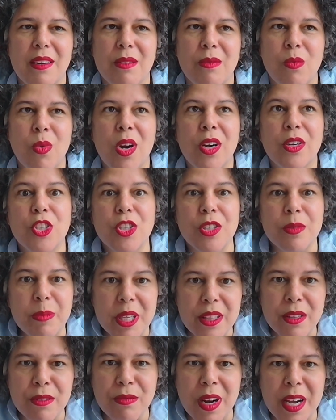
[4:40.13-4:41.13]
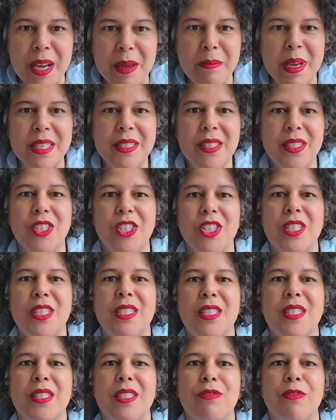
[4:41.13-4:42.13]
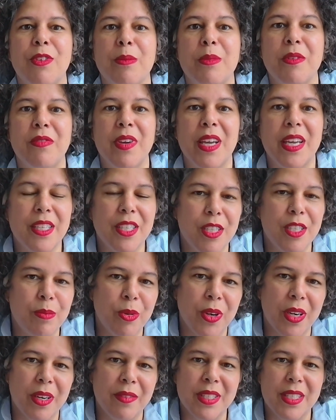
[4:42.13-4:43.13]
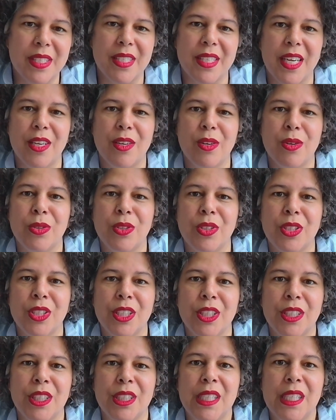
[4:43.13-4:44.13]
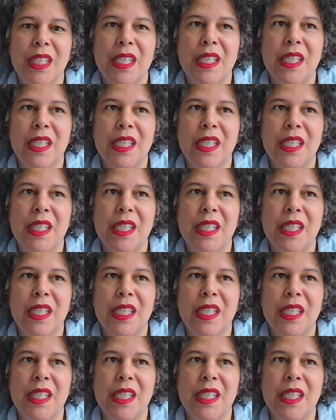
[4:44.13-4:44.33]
what should be the right messages from the vantage point of a stakeholder.